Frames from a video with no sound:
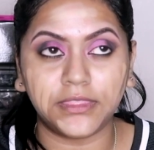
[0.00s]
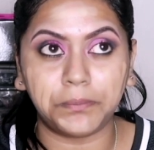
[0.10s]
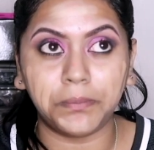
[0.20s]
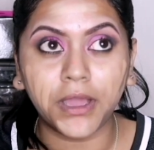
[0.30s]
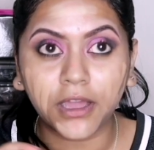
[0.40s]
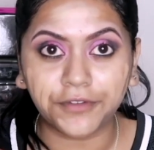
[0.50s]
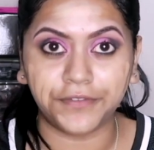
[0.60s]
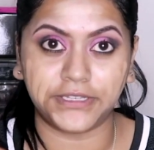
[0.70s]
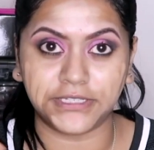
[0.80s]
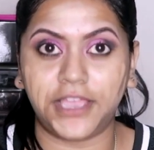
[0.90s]
the
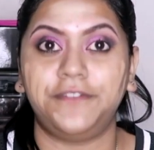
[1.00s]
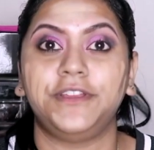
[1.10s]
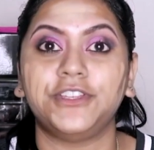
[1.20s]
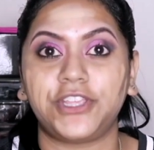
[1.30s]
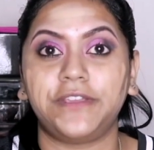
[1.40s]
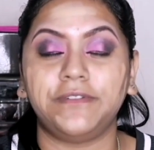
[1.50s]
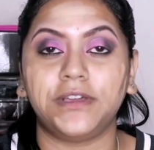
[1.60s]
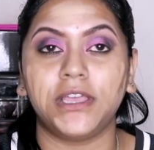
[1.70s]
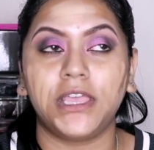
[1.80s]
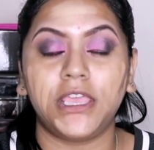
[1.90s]
perfect coverage
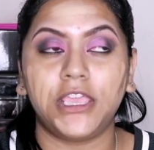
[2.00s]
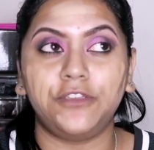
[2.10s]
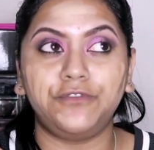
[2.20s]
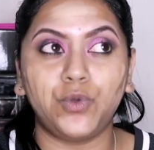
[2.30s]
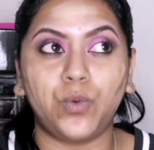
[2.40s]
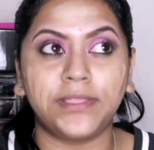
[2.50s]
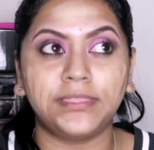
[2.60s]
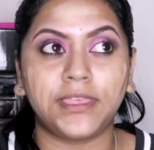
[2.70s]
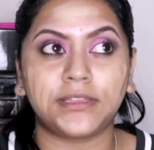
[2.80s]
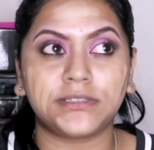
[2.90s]
ever. If you
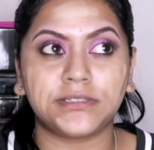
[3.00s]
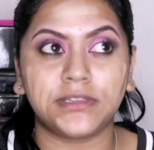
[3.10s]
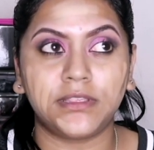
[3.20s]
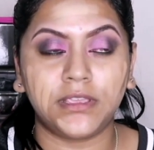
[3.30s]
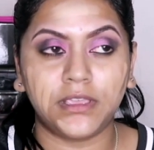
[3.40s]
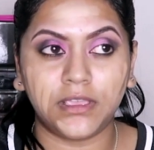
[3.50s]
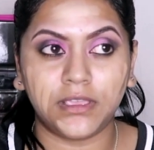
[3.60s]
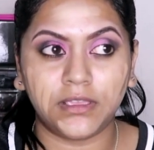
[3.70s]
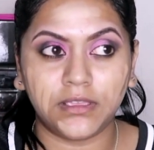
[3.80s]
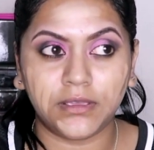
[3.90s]
want that
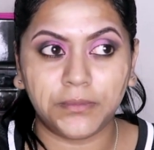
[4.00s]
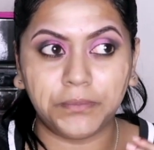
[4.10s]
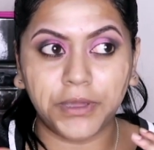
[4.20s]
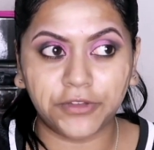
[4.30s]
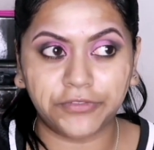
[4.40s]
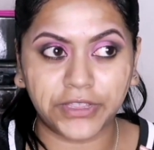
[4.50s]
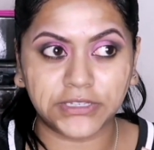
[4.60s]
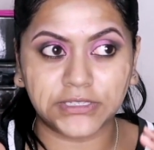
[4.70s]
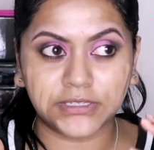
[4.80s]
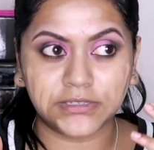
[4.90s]

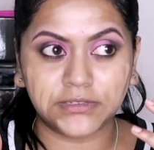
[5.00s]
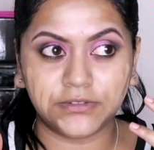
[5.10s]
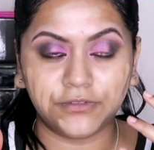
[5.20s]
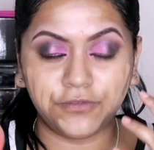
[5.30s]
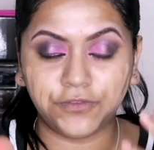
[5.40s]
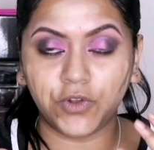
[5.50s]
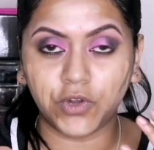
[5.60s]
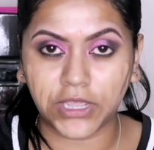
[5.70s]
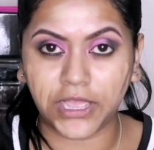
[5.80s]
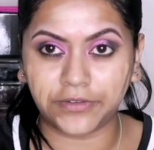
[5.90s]
perfect
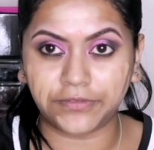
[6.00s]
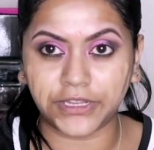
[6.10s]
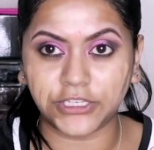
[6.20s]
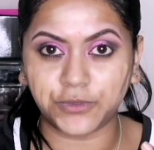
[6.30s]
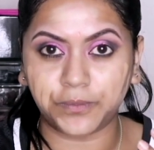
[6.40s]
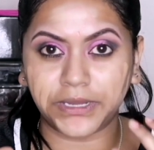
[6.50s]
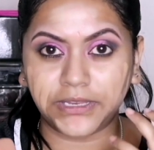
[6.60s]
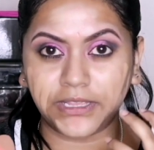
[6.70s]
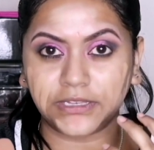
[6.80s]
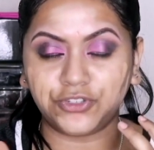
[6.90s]
full coverage, but
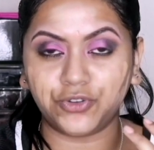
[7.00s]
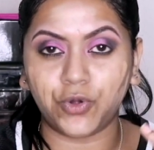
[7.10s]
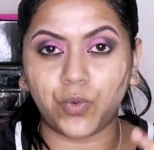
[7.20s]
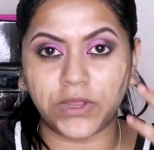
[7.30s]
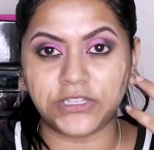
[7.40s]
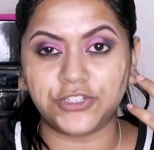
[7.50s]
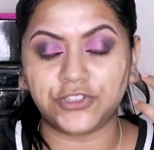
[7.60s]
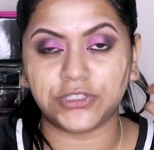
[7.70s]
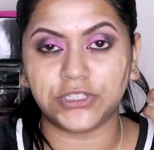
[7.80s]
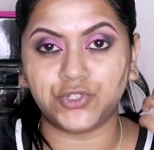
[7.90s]
yet you don't want it
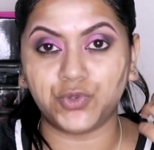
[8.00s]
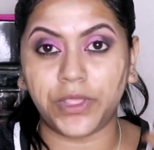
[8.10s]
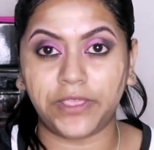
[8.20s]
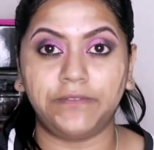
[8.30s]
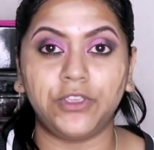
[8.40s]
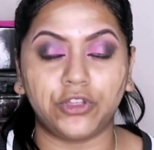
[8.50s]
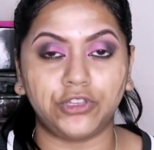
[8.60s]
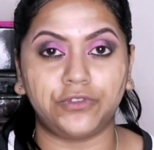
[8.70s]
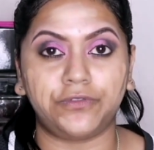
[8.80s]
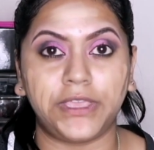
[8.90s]
to sit too heavy
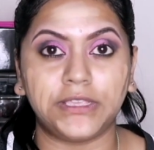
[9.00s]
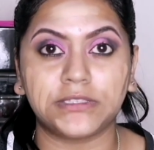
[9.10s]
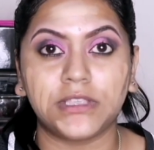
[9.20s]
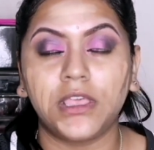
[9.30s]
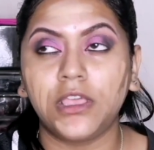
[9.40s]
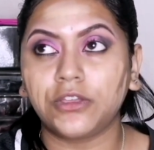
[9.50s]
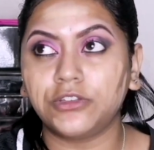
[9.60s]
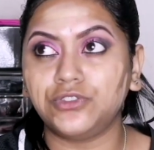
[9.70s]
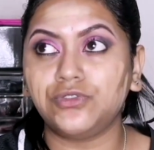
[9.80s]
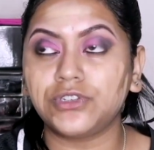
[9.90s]
on your face,
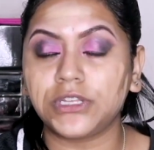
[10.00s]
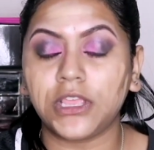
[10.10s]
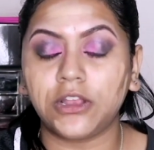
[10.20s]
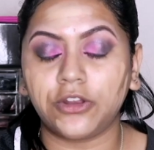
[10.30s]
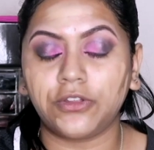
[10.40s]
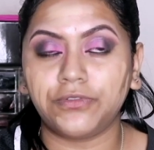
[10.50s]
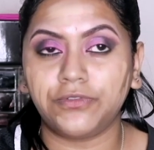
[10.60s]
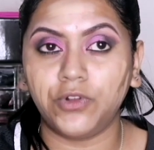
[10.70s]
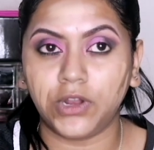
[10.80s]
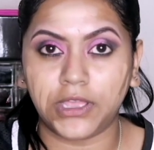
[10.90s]
because usually a lot of
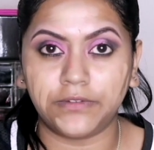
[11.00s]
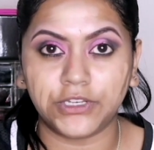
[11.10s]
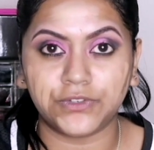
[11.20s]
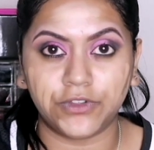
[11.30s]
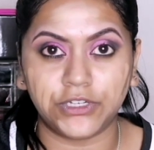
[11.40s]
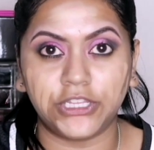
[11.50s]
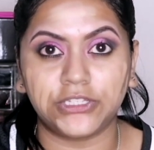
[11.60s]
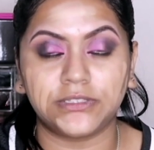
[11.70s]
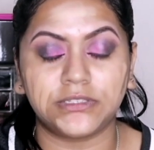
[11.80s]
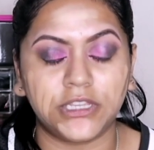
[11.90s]
full coverage
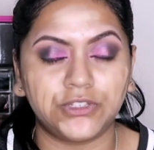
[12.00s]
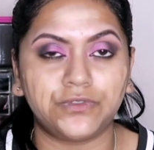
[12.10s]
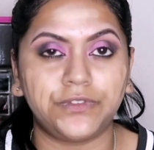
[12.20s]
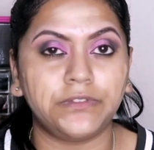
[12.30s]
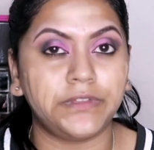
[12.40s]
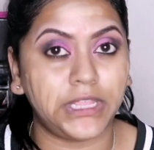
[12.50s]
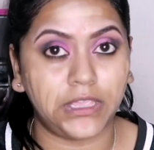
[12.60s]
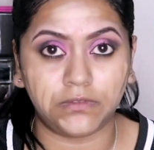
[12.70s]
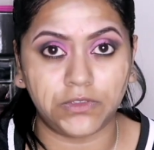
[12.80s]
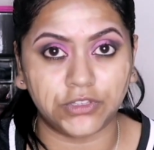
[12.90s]
foundations tend to feel very
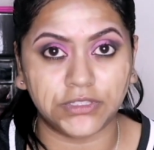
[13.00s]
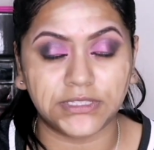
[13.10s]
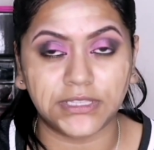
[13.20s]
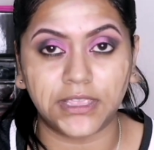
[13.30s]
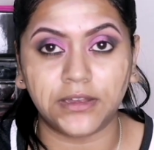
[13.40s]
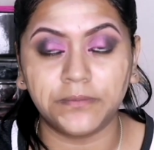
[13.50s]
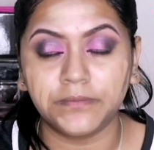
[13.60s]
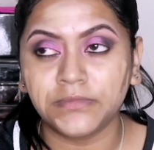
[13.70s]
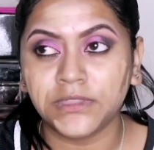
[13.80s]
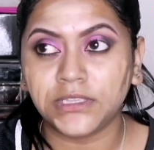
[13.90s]
heavy on the skin.
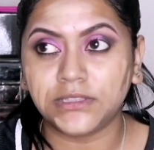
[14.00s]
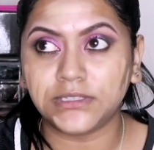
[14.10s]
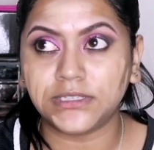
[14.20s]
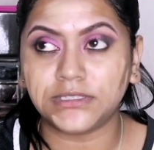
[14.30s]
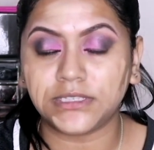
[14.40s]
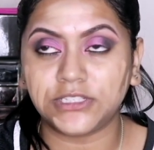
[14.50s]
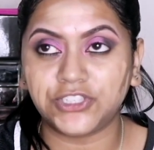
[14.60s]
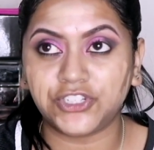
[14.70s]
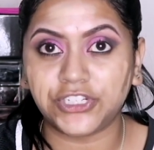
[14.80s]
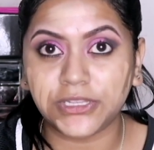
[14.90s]
This is
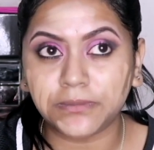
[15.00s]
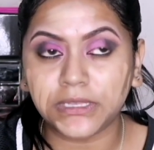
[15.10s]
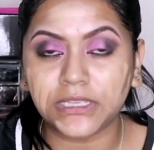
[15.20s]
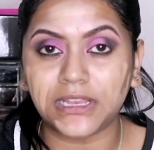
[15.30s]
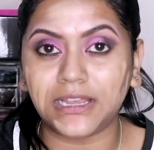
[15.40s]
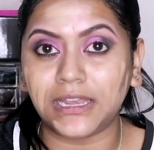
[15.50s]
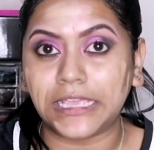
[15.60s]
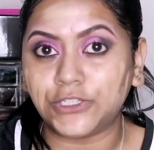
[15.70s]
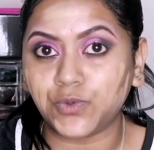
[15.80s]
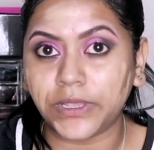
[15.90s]
extremely
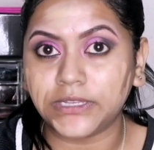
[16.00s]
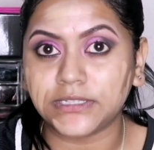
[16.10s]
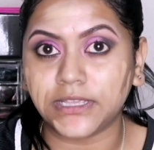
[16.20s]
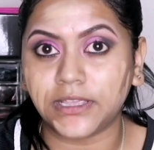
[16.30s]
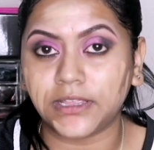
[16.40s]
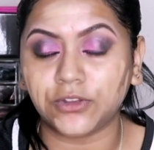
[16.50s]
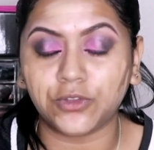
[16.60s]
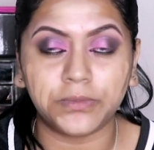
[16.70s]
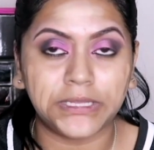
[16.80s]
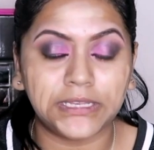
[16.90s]
lightweight and
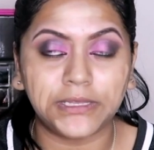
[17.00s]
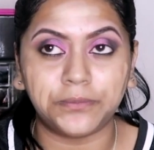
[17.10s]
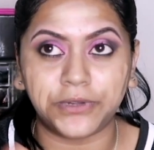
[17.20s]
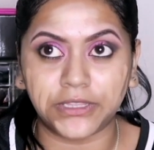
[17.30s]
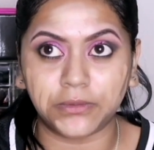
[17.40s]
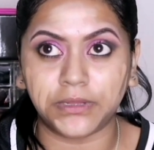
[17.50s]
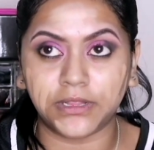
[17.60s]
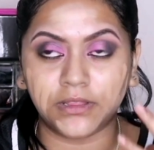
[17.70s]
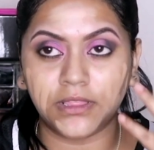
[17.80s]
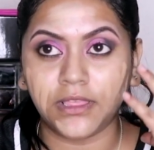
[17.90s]
completely
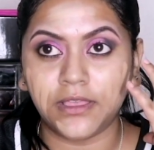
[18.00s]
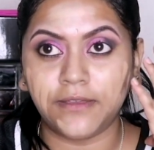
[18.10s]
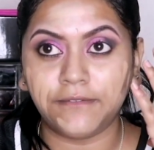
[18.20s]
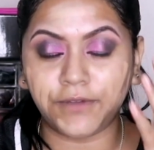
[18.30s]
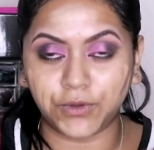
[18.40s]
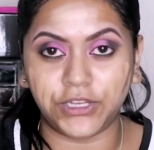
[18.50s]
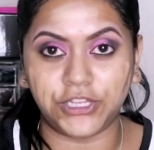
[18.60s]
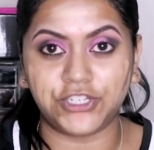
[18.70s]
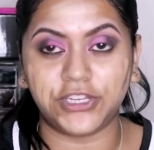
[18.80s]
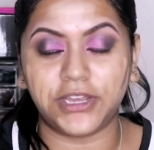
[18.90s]
breathable
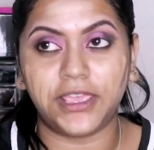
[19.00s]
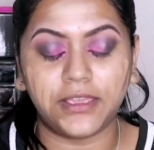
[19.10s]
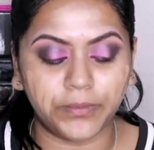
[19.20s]
foundation.